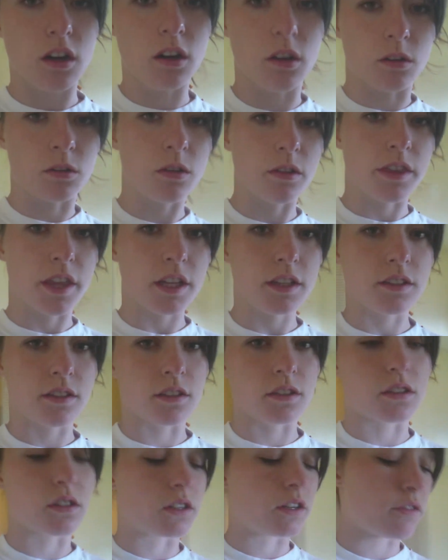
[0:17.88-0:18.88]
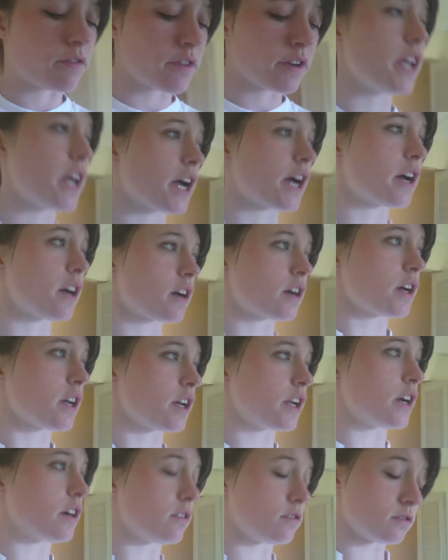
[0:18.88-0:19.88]
Oh, that's a little different. Yeah, I
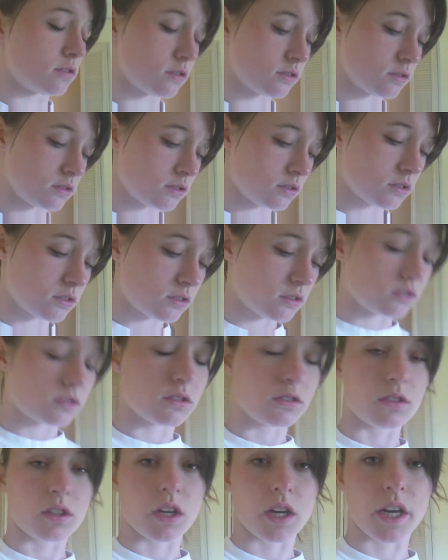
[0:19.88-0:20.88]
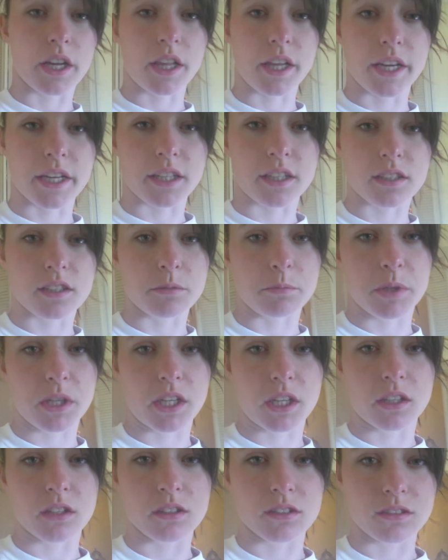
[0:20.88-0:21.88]
know. I like to
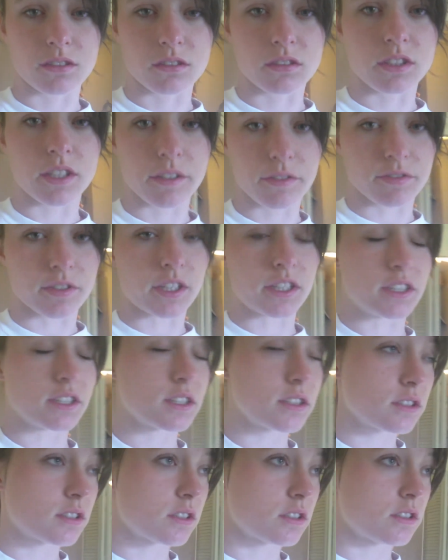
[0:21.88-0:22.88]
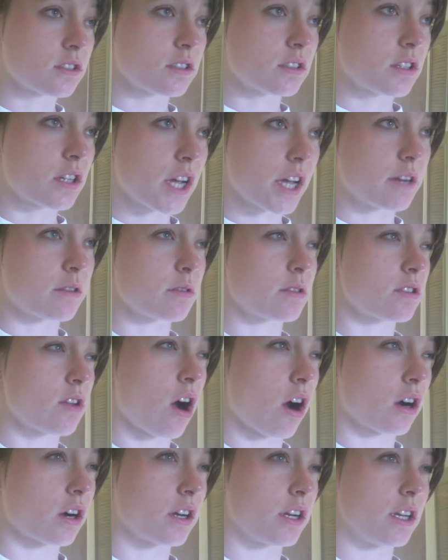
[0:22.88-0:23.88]
be different and
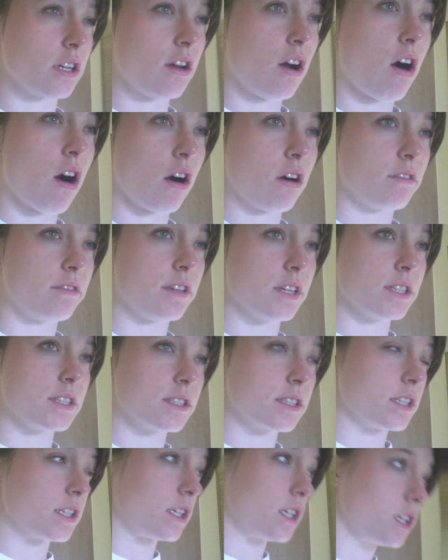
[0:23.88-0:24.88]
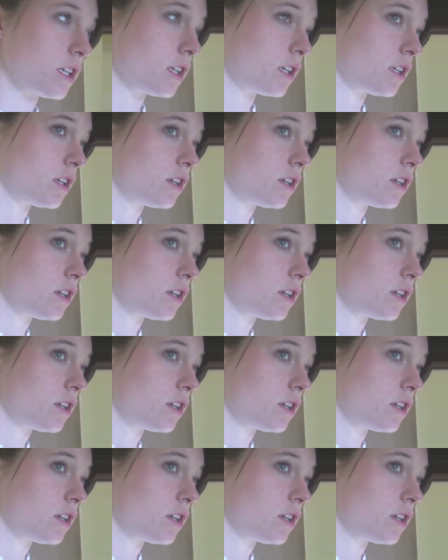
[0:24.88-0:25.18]
retarded, obviously.